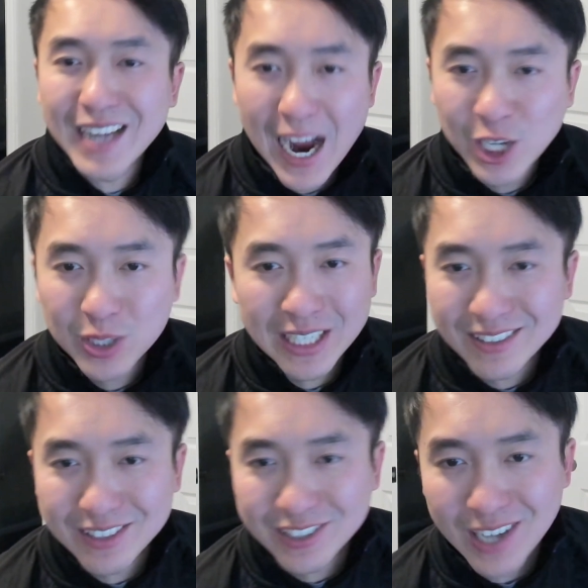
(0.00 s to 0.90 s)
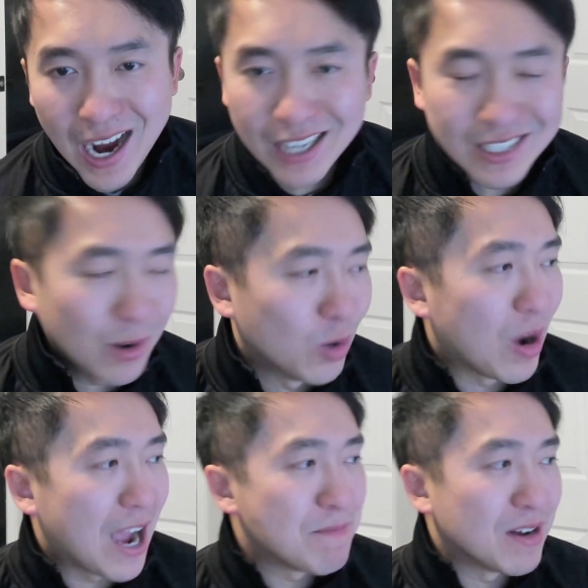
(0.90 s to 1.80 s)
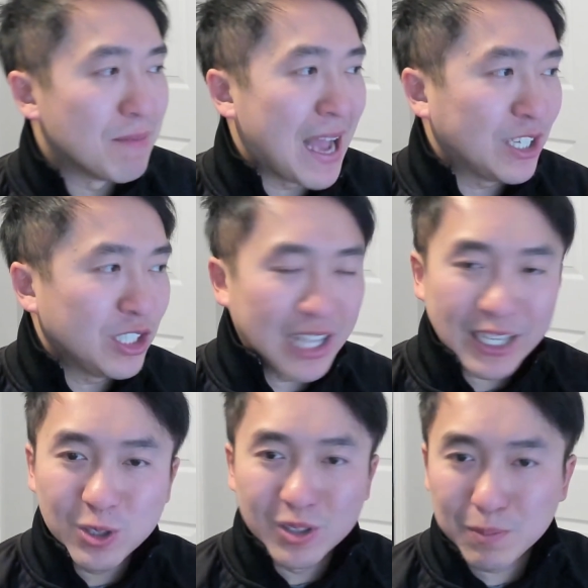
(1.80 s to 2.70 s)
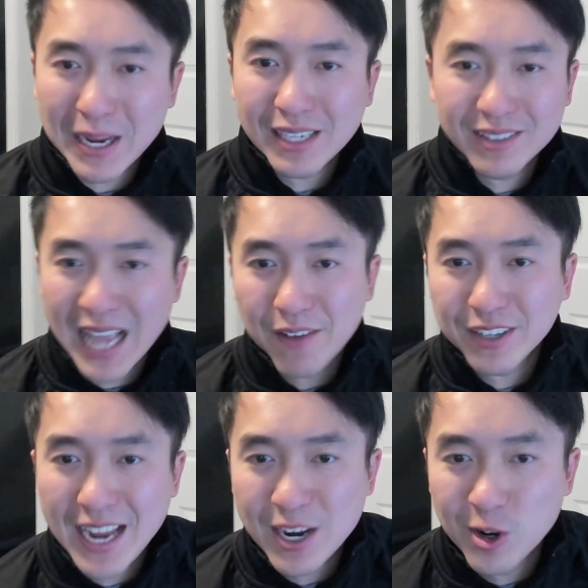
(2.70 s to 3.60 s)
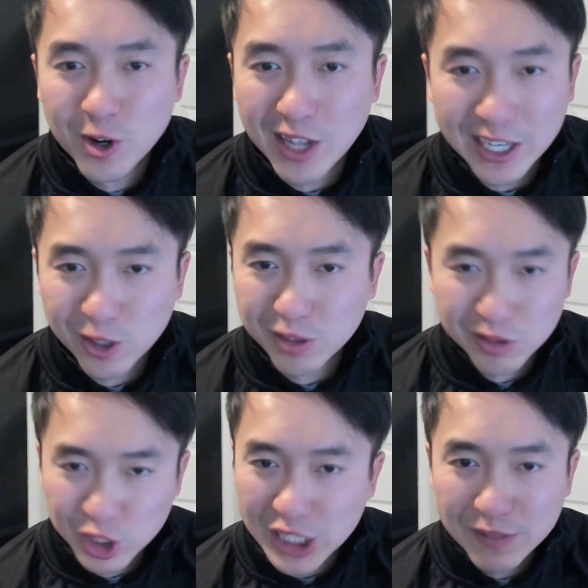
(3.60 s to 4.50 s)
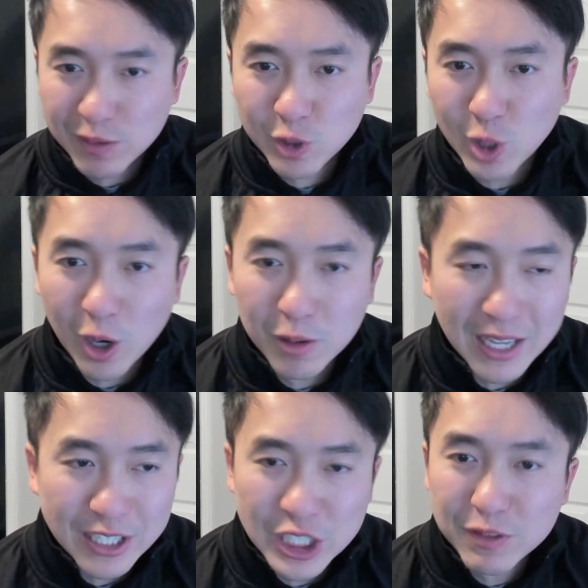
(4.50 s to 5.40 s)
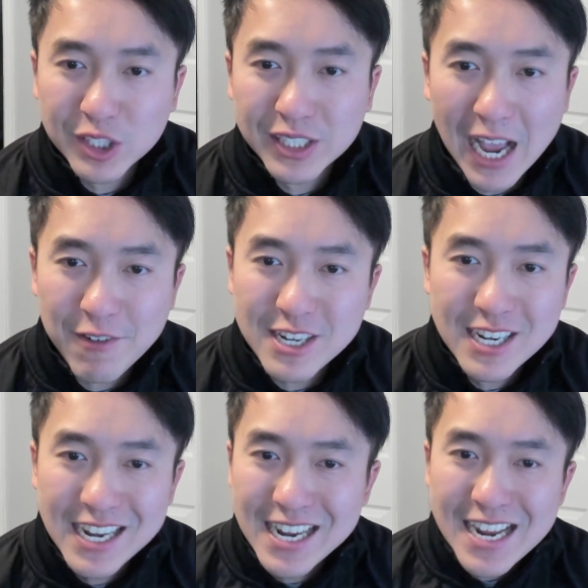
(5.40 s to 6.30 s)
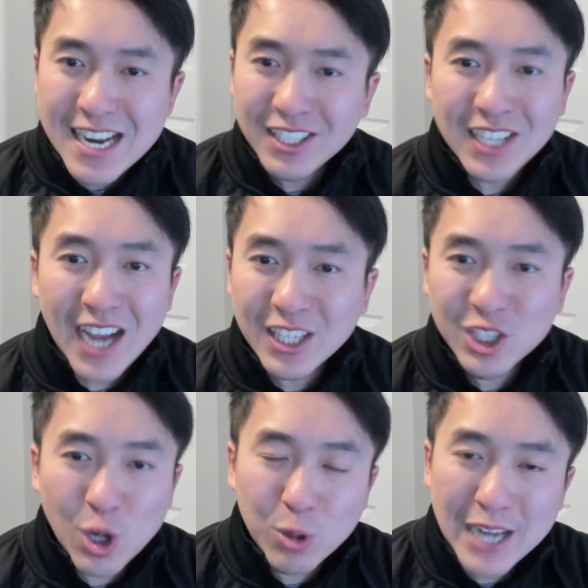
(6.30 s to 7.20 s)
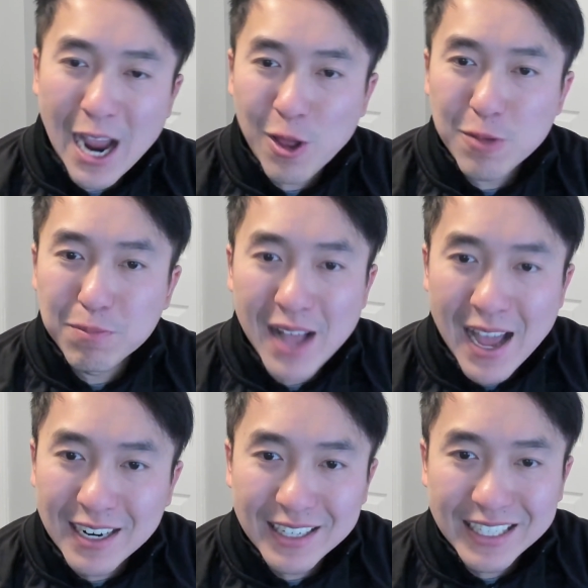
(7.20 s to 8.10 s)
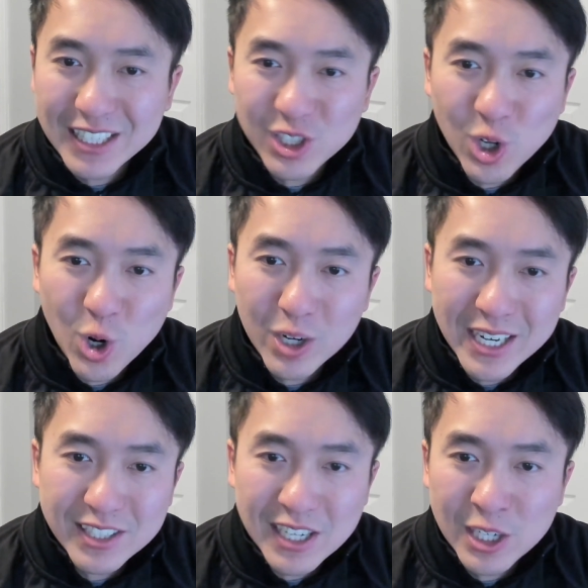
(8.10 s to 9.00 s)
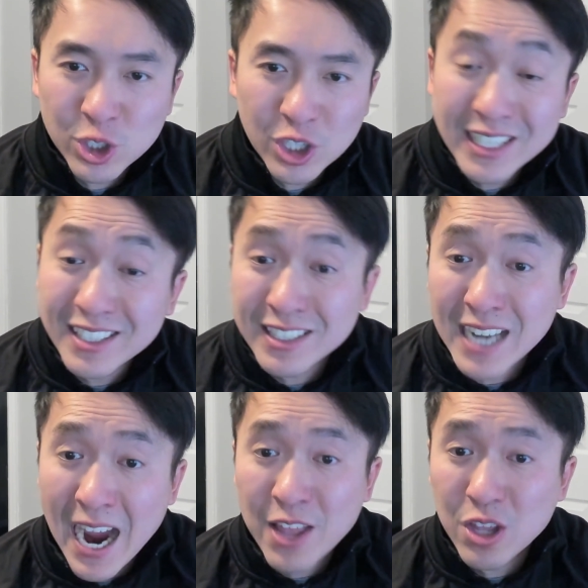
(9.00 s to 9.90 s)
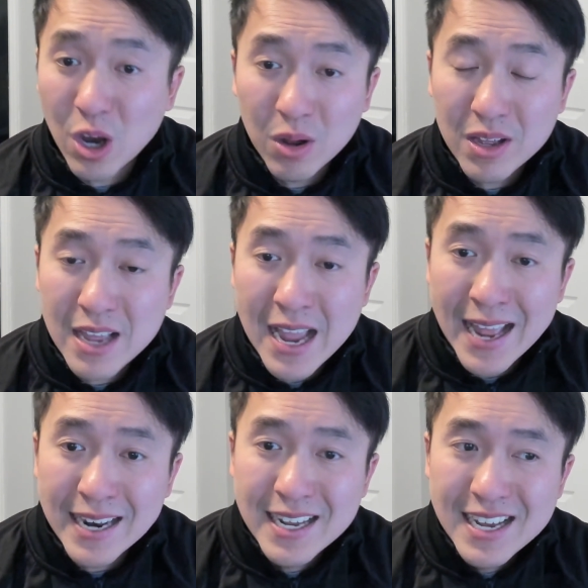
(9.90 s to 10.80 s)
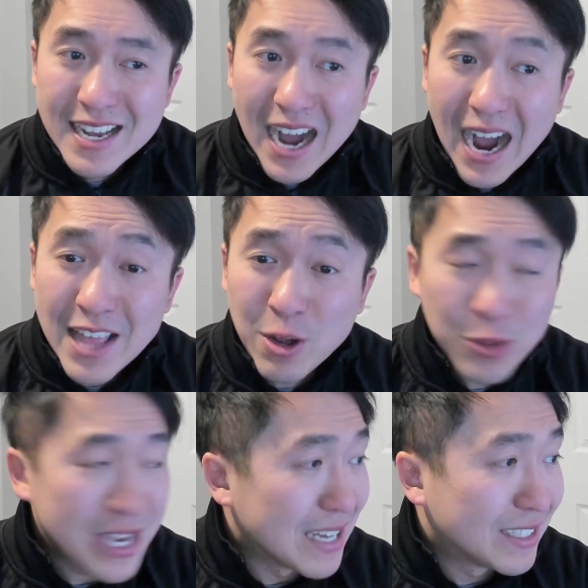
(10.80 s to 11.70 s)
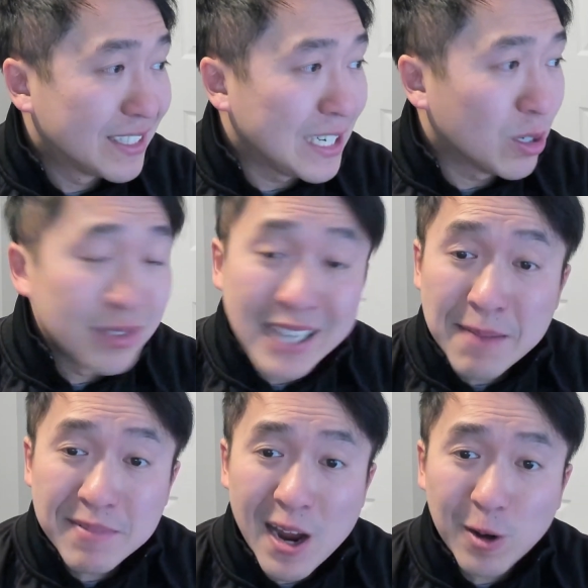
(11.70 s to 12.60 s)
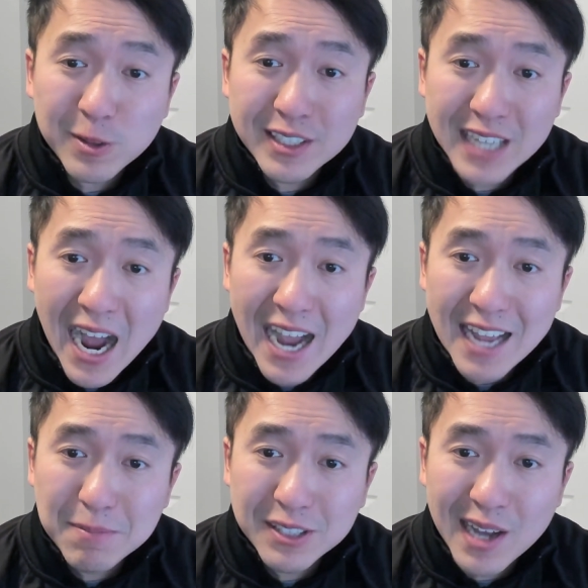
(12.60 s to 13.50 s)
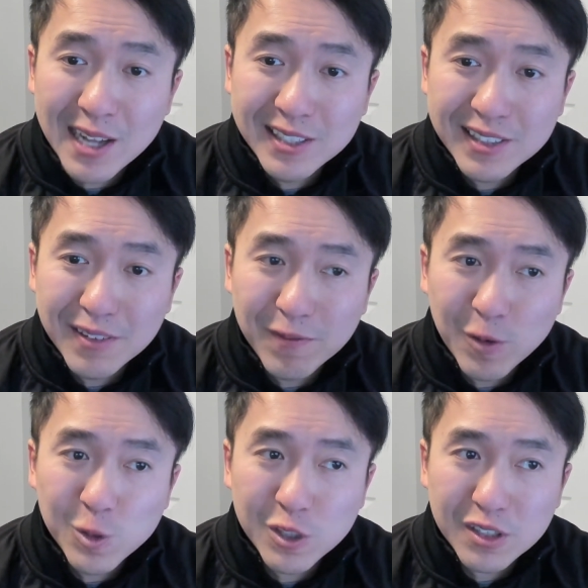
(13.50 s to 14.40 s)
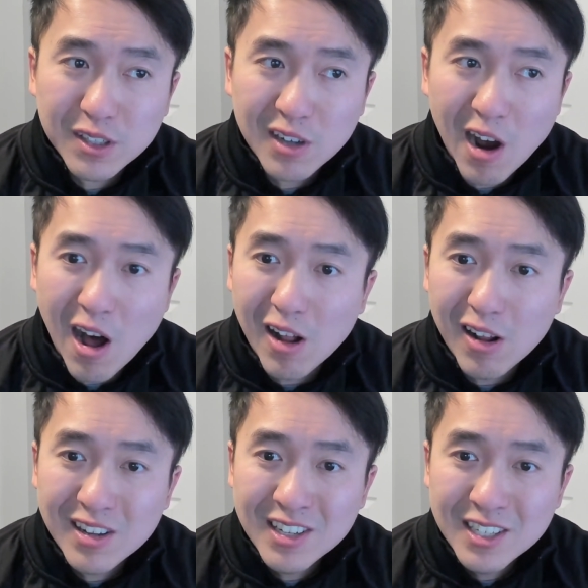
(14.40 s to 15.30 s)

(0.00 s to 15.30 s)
actually decides, I don't know why, but imagine like your space navigator, like your chief of staff. He decides to go down the planet. He gets hurt. He gets injured. He doesn't die though, and I don't think a single named character died besides the first Kahl.